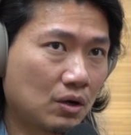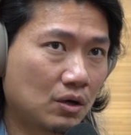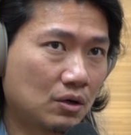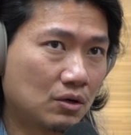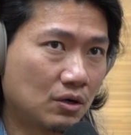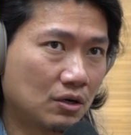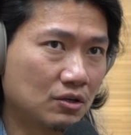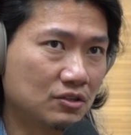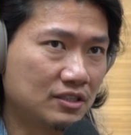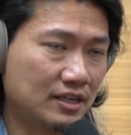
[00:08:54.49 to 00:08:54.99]

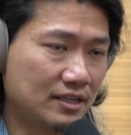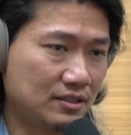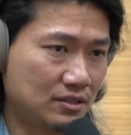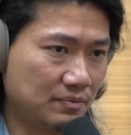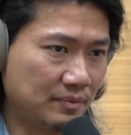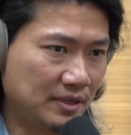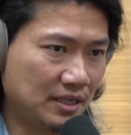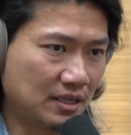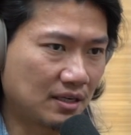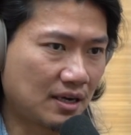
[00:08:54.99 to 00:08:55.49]
girl said to
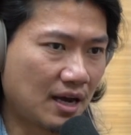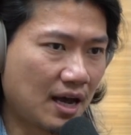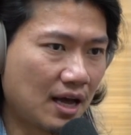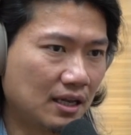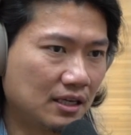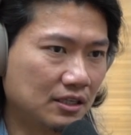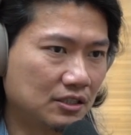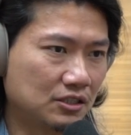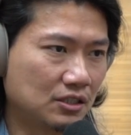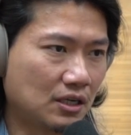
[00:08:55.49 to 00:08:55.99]
me in
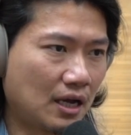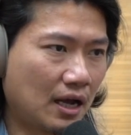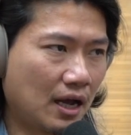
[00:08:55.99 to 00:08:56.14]
college uh,